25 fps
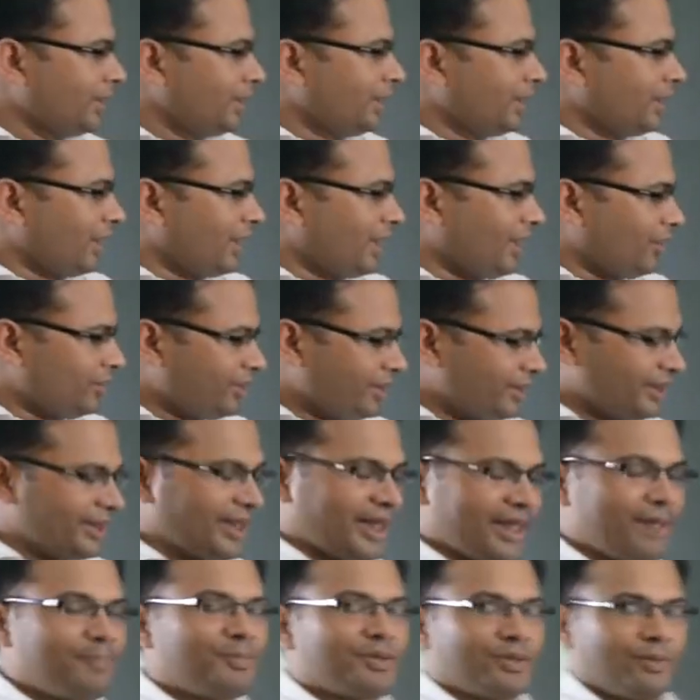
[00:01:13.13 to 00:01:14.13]
Now the
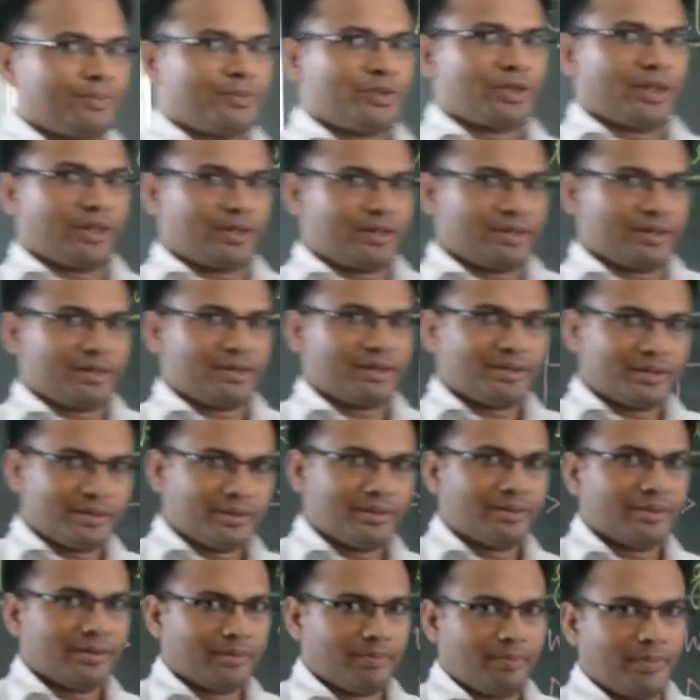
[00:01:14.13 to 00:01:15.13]
types of charges,
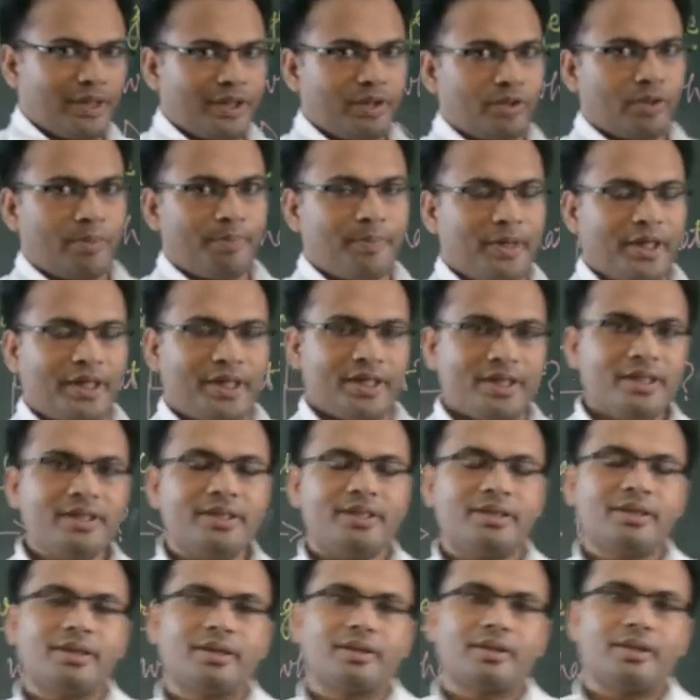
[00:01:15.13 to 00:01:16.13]
main topic is
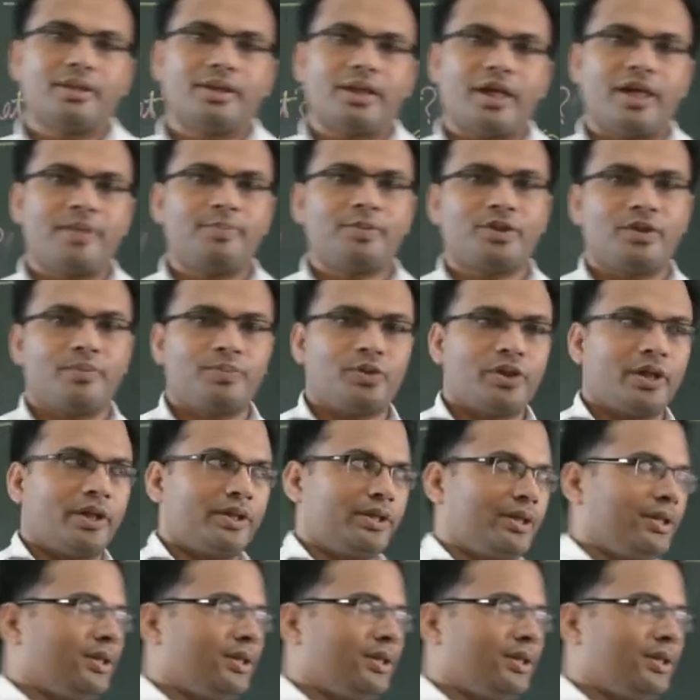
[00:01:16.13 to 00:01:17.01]
the types of charges.